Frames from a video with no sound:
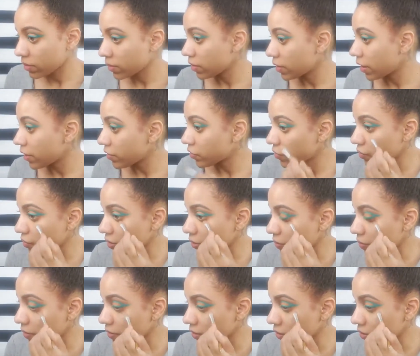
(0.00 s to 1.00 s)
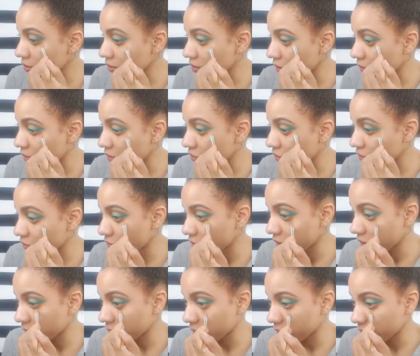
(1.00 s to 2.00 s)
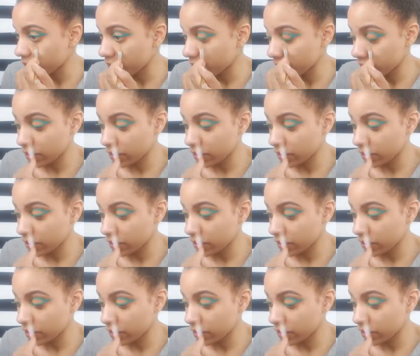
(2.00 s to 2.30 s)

Yes, you can put this on with your finger if